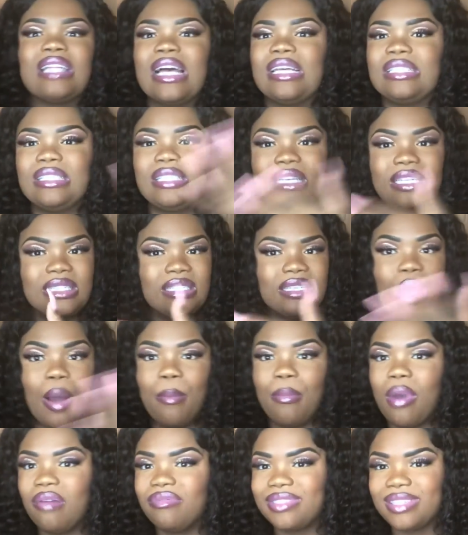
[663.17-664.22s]
like 6
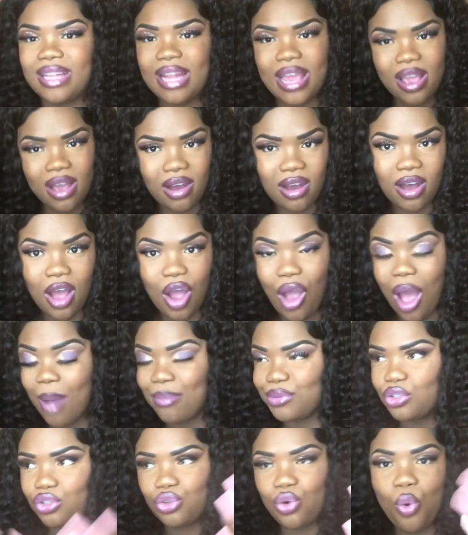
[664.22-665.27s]
months later. I'm
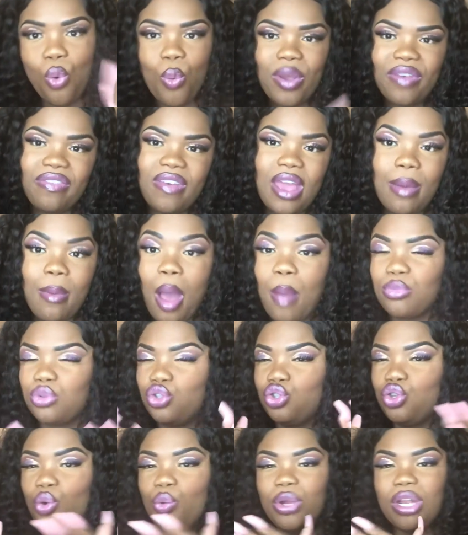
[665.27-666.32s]
still with him. I'm
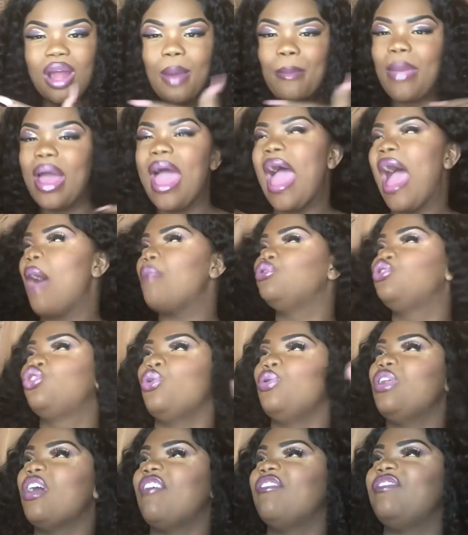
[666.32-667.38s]

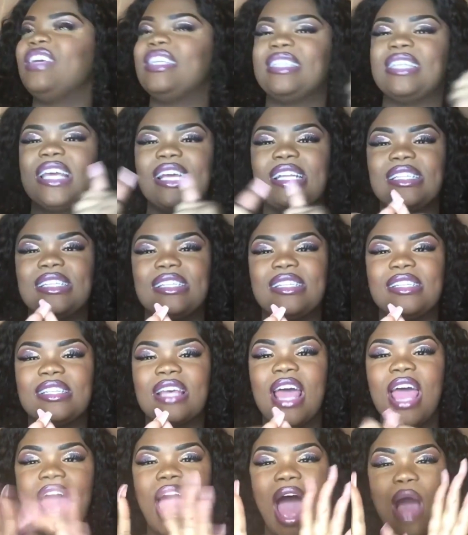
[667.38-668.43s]
doing up visits.
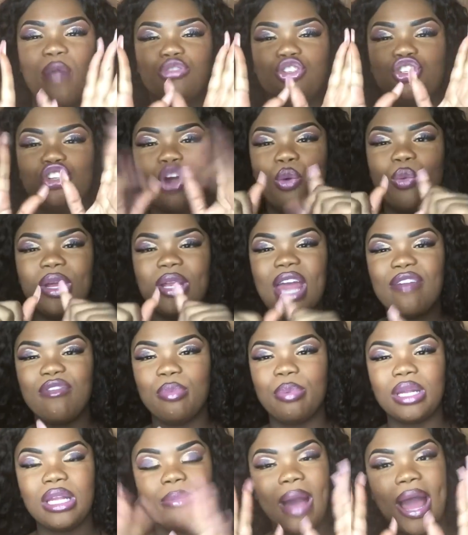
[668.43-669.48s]
I'm showing
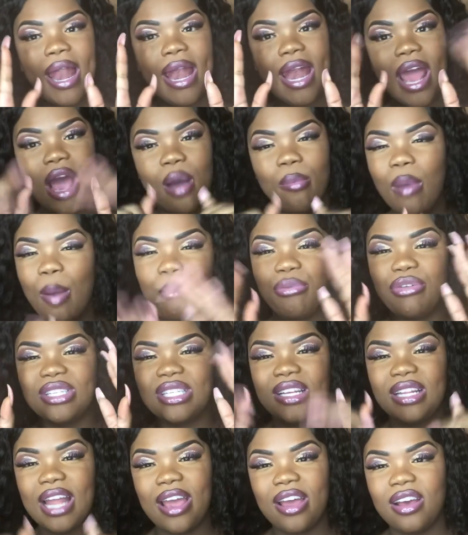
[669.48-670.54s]
everybody my
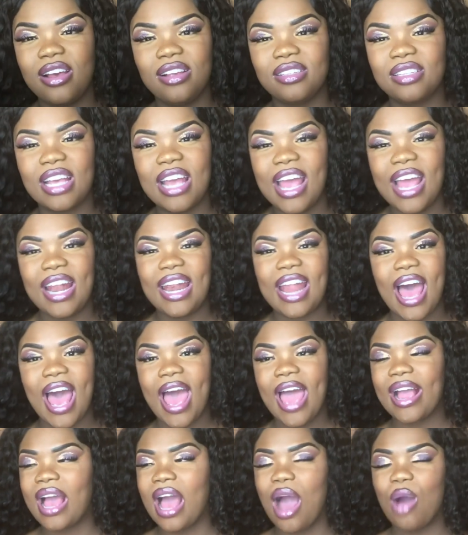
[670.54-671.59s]
prison letters.
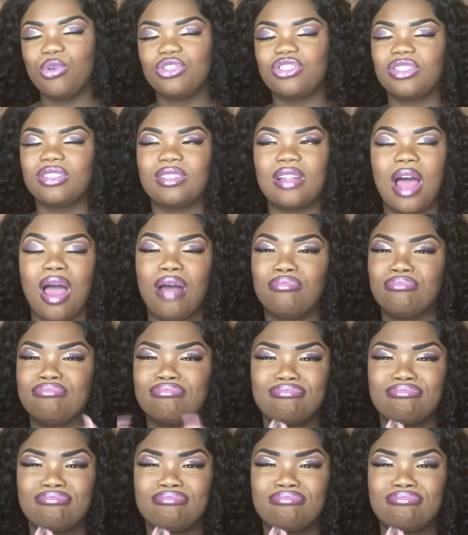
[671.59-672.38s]
Like, I was just like,